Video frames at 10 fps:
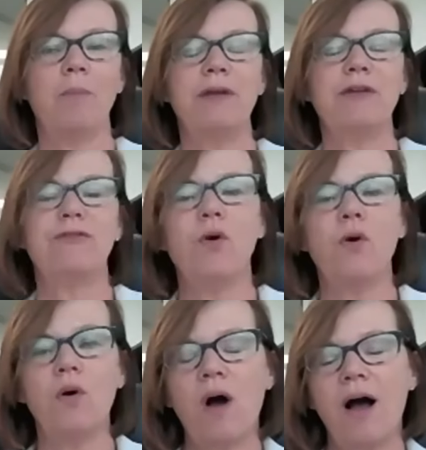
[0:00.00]

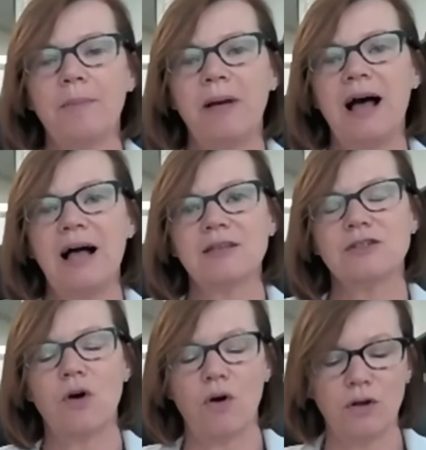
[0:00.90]
Before I
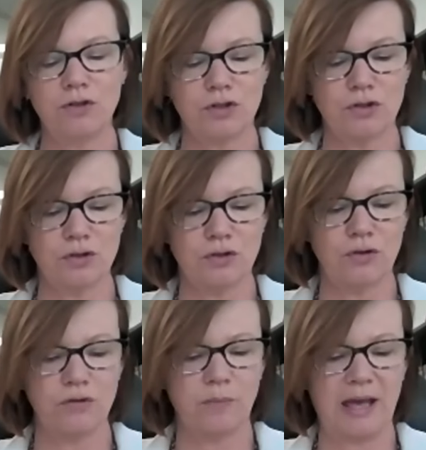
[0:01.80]
pass on
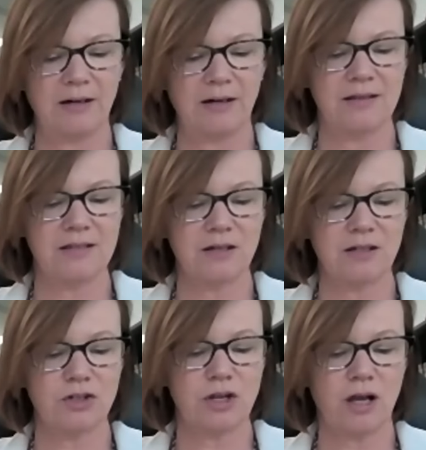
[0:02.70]
to the panelists,
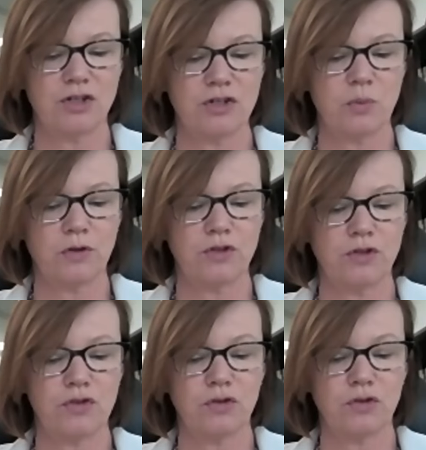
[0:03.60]
I just want to
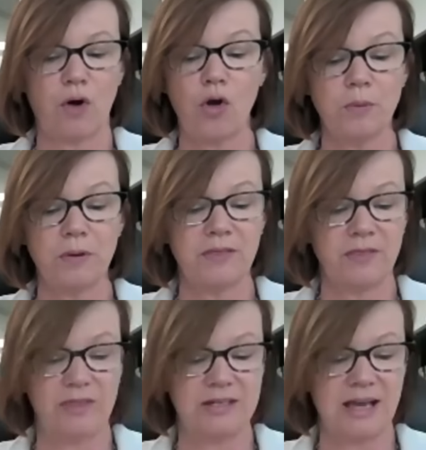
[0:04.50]
sort of
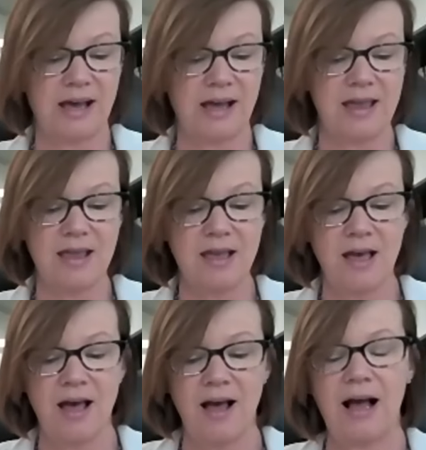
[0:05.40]
open the day.
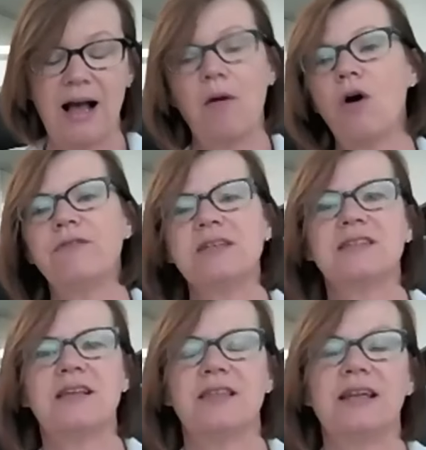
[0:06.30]

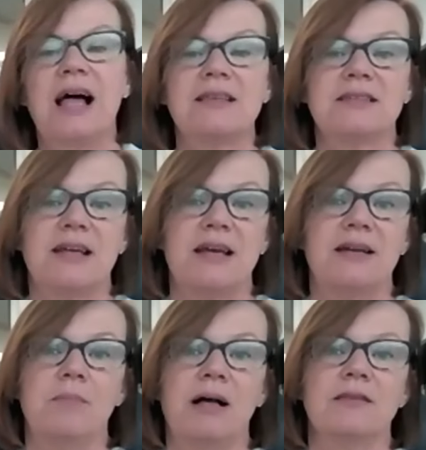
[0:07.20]
Obviously, the last
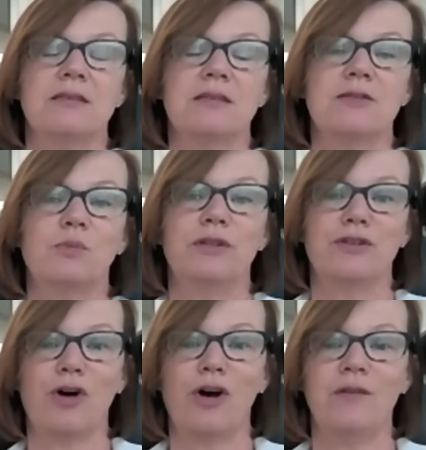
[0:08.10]
18 months
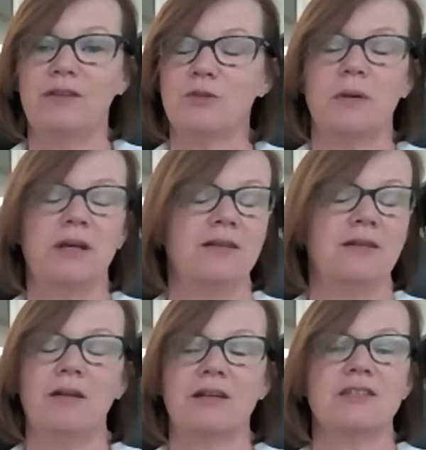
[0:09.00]
with COVID has been
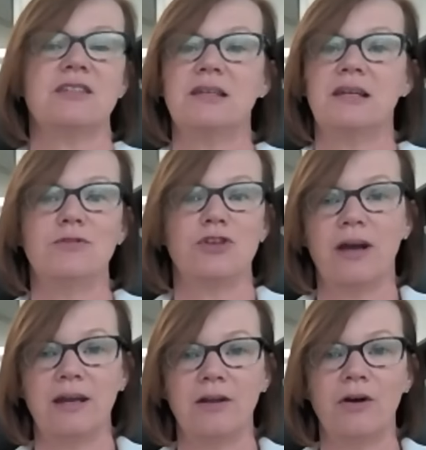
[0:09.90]
like a steam
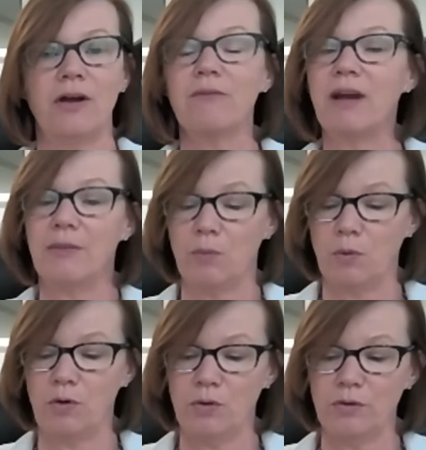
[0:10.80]
train going around the
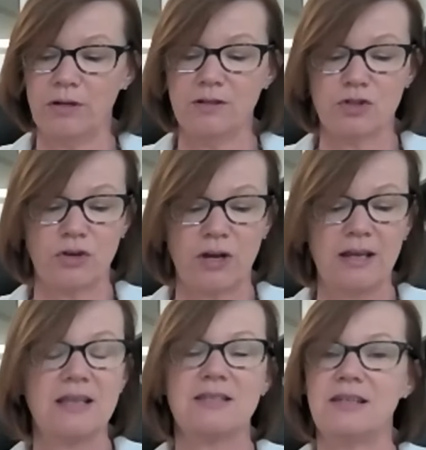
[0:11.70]
world, and
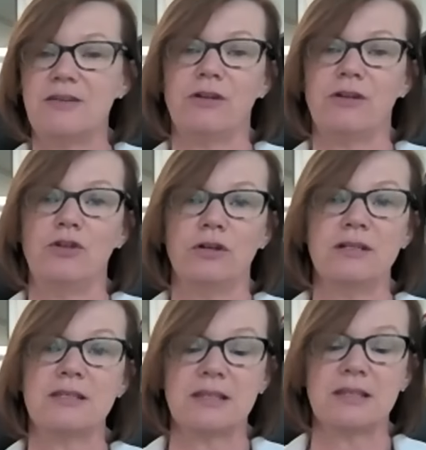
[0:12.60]
Australia has definitely not
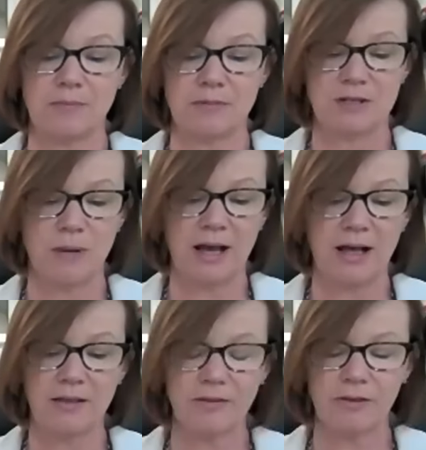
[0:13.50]
escaped its
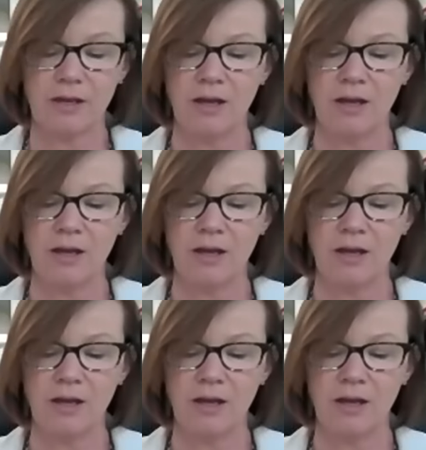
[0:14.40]
path.